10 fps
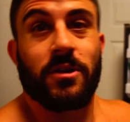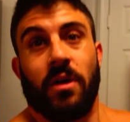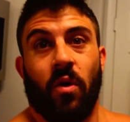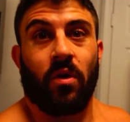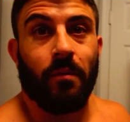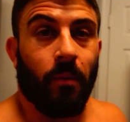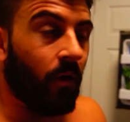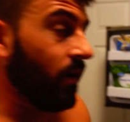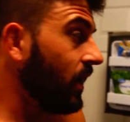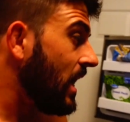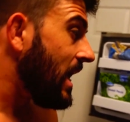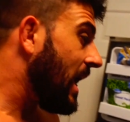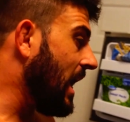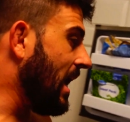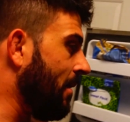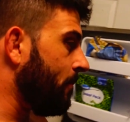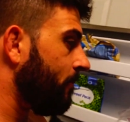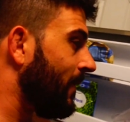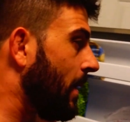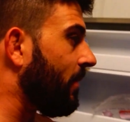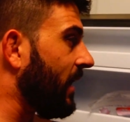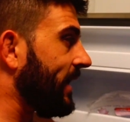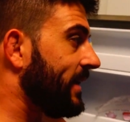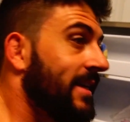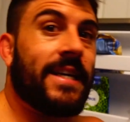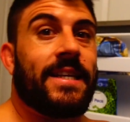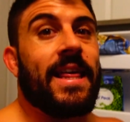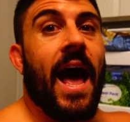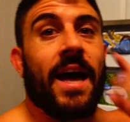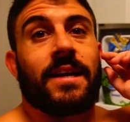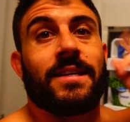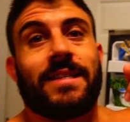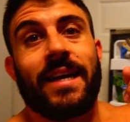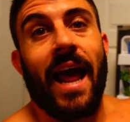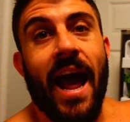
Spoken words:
was horrible, but did that, did